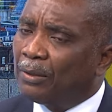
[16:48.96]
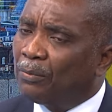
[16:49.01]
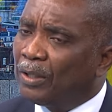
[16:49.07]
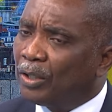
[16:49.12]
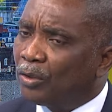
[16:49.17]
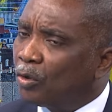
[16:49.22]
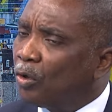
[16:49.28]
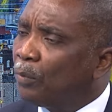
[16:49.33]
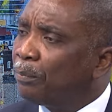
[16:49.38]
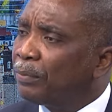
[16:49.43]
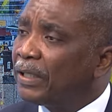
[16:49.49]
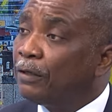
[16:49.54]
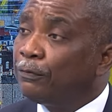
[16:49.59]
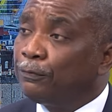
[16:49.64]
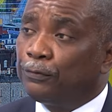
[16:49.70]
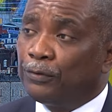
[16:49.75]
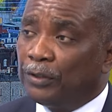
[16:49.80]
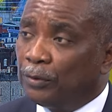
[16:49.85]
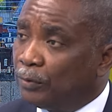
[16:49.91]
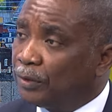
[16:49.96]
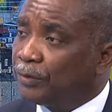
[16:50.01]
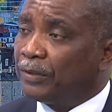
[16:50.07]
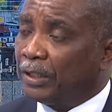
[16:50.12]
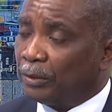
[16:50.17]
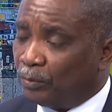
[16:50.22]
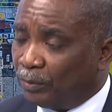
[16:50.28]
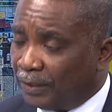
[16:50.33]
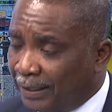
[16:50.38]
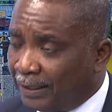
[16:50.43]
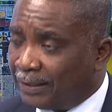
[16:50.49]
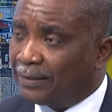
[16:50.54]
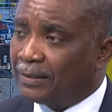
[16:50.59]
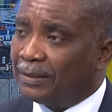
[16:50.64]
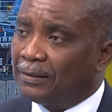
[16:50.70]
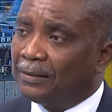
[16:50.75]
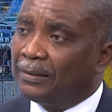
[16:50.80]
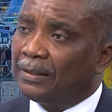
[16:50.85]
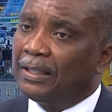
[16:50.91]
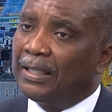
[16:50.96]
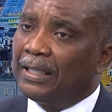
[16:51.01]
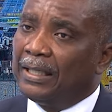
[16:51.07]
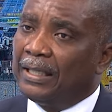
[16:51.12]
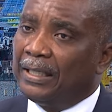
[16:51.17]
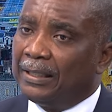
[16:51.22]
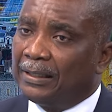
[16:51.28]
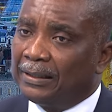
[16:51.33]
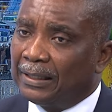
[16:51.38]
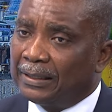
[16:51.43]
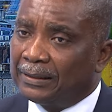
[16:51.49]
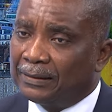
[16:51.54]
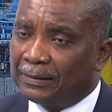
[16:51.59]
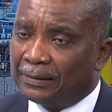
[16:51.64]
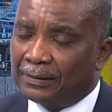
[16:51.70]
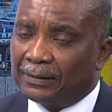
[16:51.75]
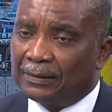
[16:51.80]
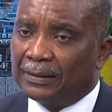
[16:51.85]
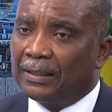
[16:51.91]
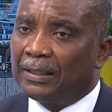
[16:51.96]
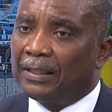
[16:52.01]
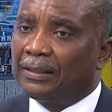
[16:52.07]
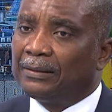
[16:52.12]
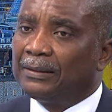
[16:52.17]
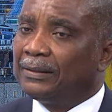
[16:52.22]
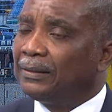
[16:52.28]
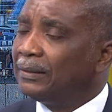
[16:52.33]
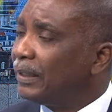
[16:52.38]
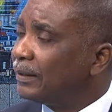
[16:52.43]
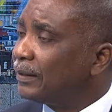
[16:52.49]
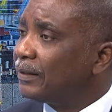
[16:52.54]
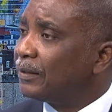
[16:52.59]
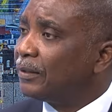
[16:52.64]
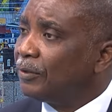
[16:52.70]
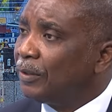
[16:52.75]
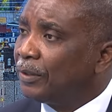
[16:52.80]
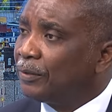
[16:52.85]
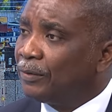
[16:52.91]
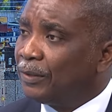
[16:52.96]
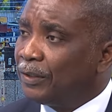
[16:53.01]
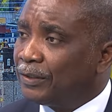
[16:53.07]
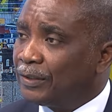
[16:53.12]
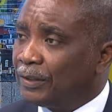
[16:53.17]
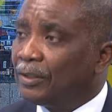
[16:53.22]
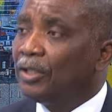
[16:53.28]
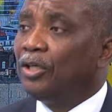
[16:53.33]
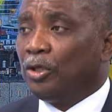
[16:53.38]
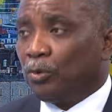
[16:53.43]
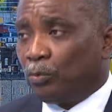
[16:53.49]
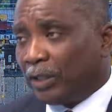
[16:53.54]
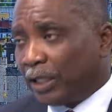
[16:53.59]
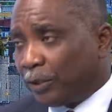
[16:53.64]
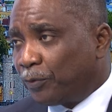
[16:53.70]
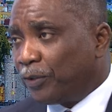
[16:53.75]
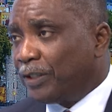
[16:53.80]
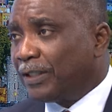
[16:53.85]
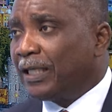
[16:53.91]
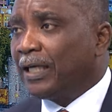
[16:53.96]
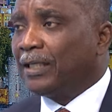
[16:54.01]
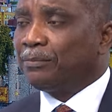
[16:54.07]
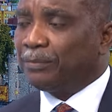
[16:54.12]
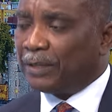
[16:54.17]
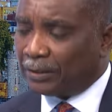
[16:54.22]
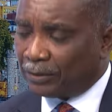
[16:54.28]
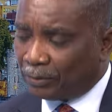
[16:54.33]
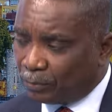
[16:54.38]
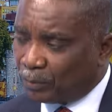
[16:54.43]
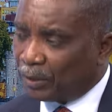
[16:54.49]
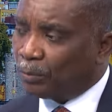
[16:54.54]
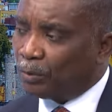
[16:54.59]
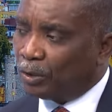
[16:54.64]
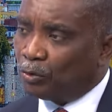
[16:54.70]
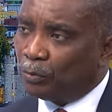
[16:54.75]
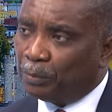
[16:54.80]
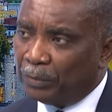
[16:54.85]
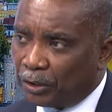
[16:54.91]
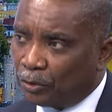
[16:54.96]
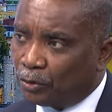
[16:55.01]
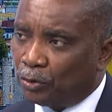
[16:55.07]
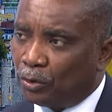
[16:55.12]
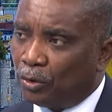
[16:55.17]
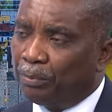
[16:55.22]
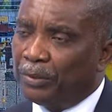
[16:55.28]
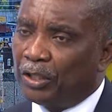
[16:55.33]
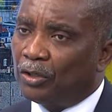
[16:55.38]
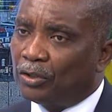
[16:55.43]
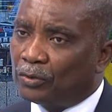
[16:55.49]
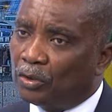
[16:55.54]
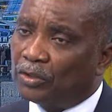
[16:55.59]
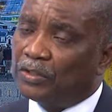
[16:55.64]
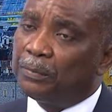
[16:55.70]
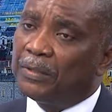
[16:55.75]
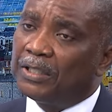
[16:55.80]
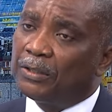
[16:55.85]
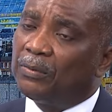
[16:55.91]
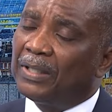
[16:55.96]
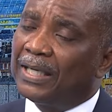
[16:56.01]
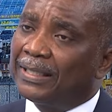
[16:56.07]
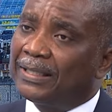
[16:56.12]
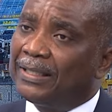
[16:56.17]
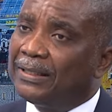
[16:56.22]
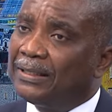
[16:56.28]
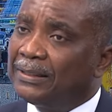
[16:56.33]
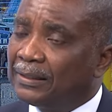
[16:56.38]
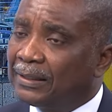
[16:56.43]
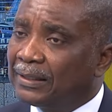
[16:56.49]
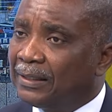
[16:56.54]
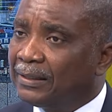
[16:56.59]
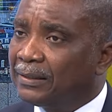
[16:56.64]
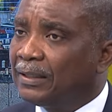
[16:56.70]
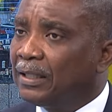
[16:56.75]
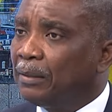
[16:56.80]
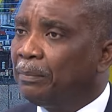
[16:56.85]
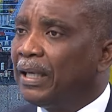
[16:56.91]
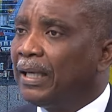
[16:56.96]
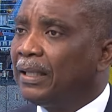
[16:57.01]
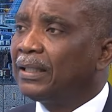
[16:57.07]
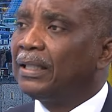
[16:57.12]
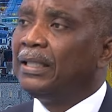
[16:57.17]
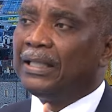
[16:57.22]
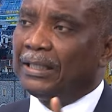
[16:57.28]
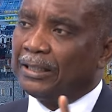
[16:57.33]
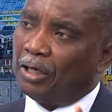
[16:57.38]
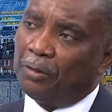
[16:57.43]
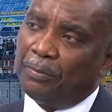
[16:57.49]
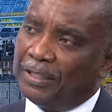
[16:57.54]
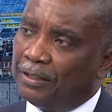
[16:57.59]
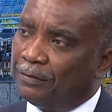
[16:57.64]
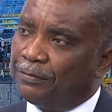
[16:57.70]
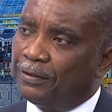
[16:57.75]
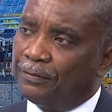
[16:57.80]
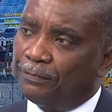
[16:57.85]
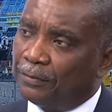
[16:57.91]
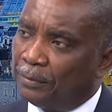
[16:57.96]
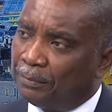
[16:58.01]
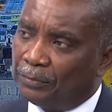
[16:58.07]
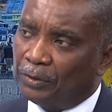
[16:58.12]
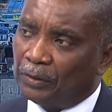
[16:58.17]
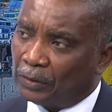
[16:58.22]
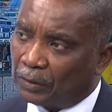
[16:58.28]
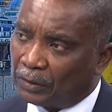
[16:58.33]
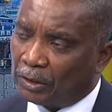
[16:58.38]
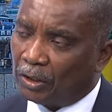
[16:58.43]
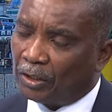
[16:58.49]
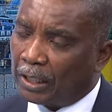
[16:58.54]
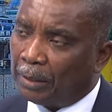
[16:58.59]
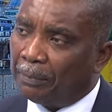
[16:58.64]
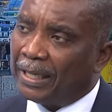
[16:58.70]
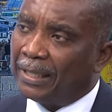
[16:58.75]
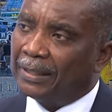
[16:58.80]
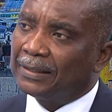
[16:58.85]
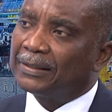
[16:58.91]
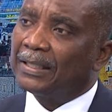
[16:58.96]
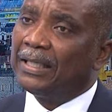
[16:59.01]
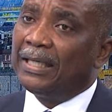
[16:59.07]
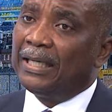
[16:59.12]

we comply fully with regulation, that is the necessary regulation. We are doing that, but we want to make sure, because ultimately we are creating a bank that will be different from the other banks.